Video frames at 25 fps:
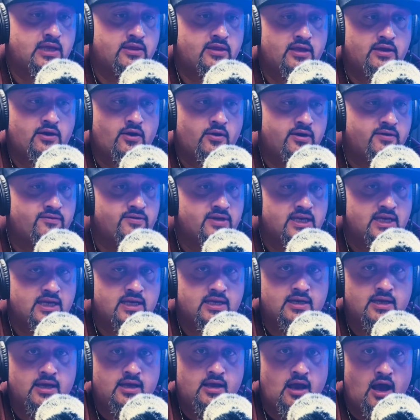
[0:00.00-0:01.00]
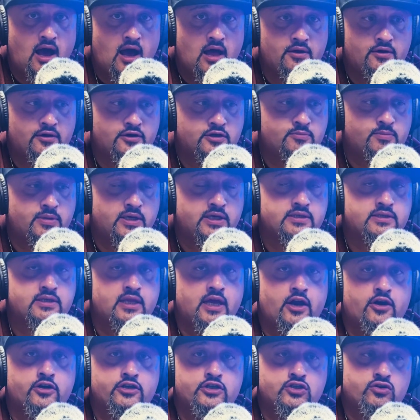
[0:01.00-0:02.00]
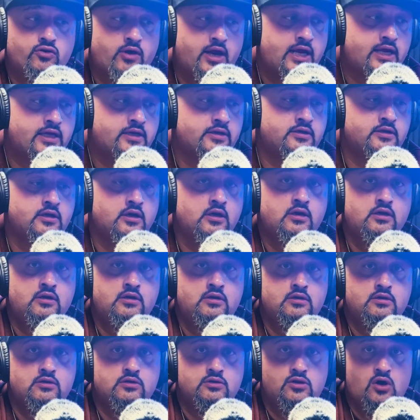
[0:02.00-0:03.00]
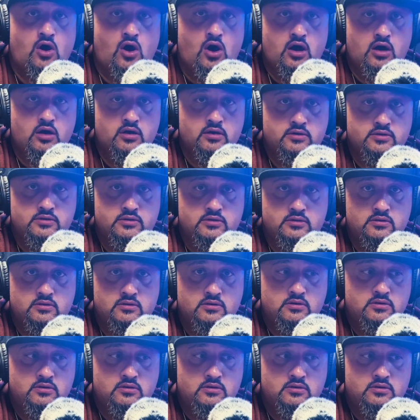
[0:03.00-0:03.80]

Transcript: They don't even need e-collars because they are trained dogs.